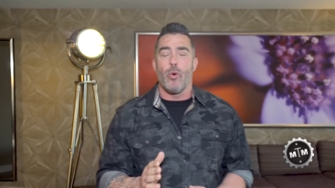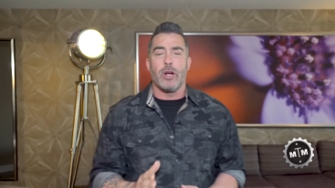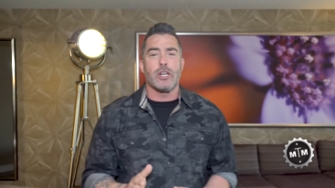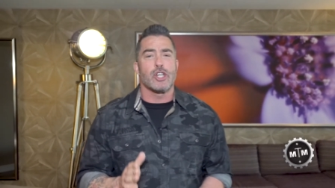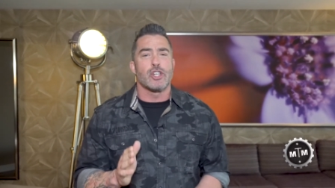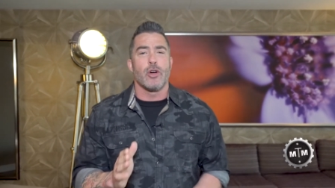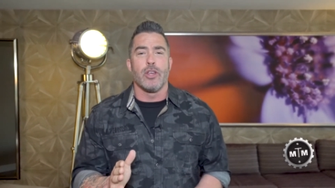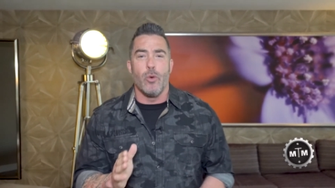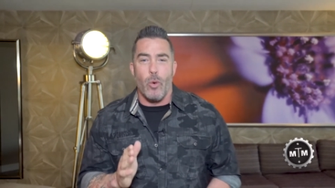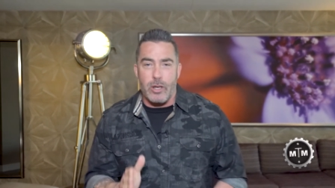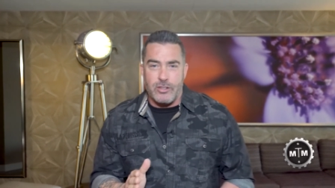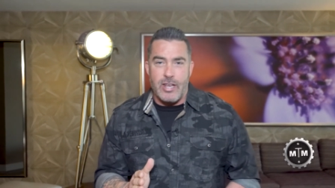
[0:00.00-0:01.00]
we're going to show you
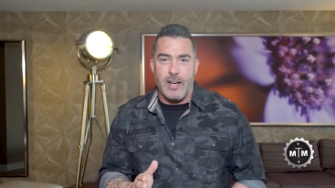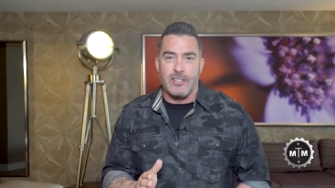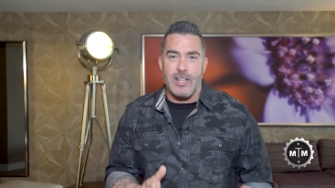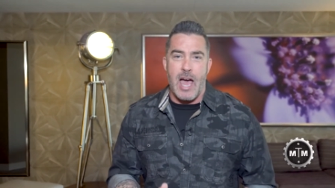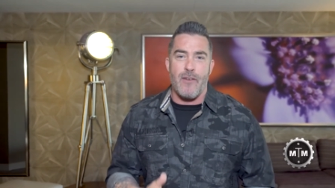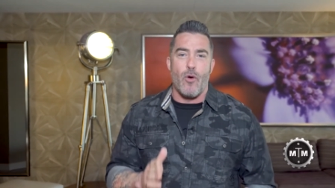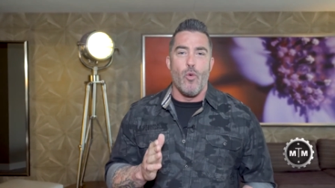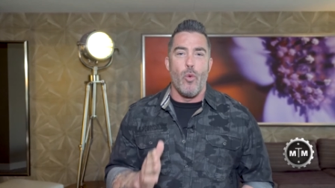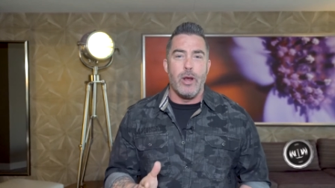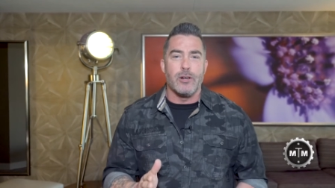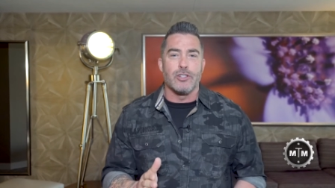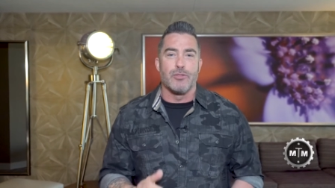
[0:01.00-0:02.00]
what it takes to have a
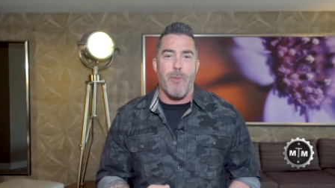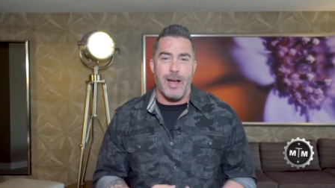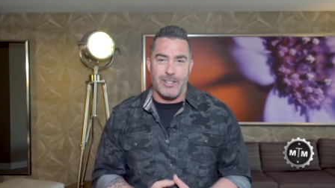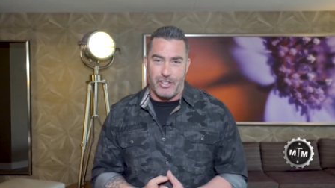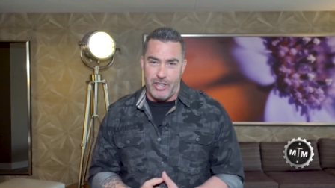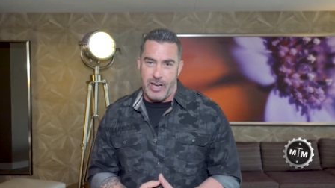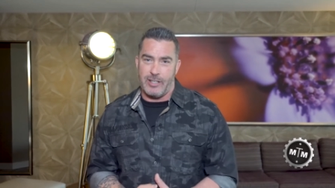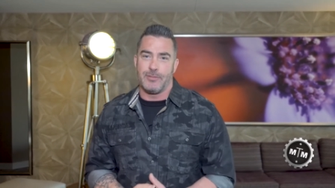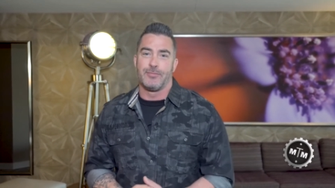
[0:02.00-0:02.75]
winner's mindset.